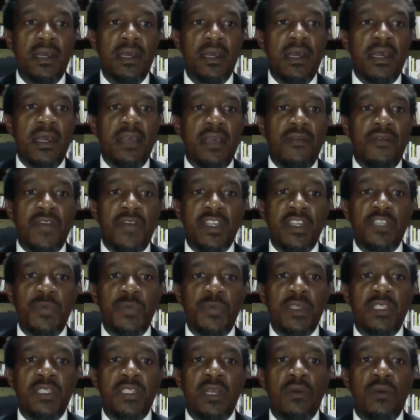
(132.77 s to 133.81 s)
A very
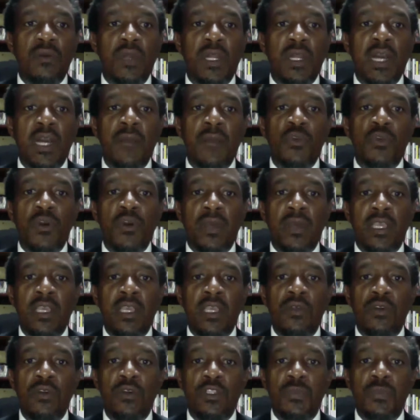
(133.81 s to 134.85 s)
special welcome to our
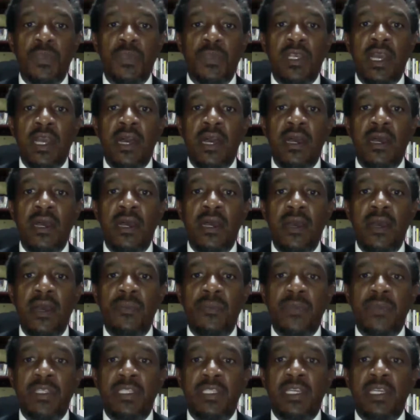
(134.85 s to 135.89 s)
keynote speaker,
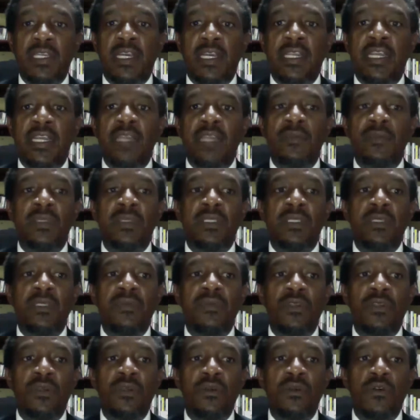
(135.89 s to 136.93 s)
Mr. Khandani
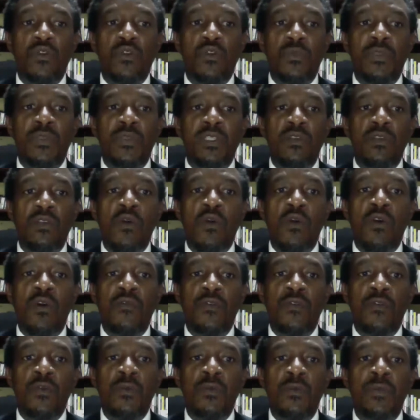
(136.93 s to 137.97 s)
Msibi, Group CEO of
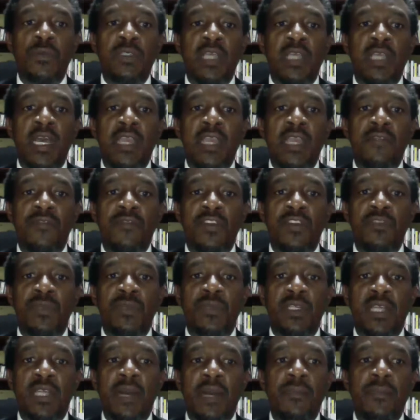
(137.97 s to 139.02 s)
Nonsa
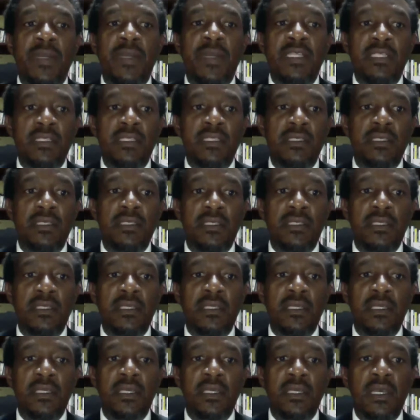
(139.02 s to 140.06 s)
Investment Company.
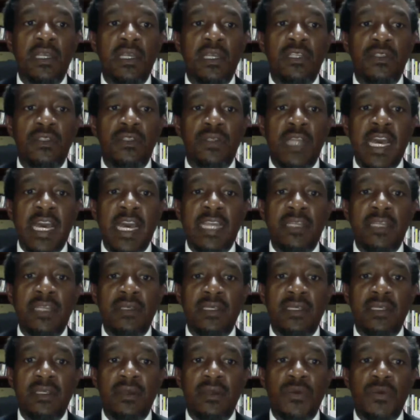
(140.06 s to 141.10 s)
Tonight,
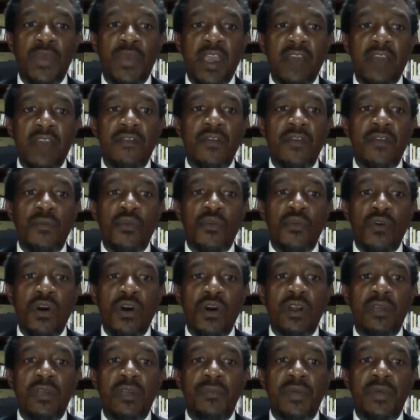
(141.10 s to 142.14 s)
we have a
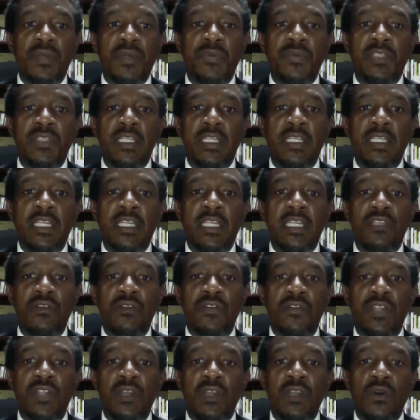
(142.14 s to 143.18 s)
broad representation of
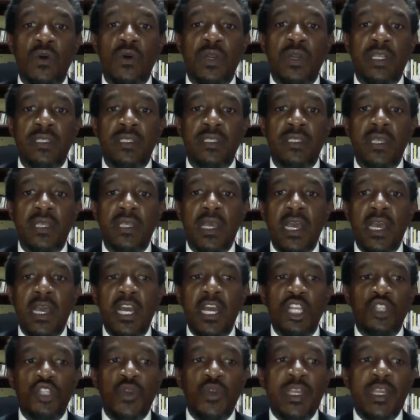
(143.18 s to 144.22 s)
stakeholders
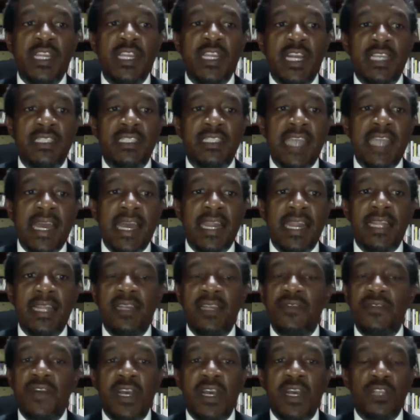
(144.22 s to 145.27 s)
joining us directly
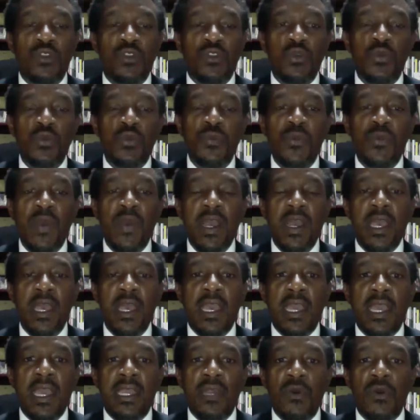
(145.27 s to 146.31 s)
via Zoom,
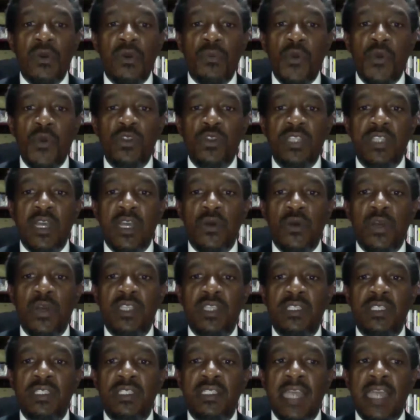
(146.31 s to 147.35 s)
and they will post their
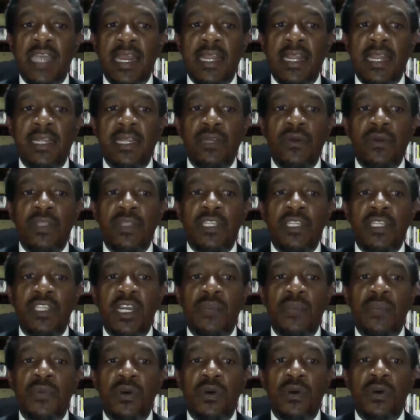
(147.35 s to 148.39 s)
questions directly on the
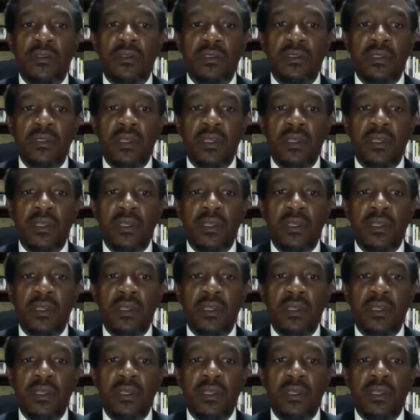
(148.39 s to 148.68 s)
chat box.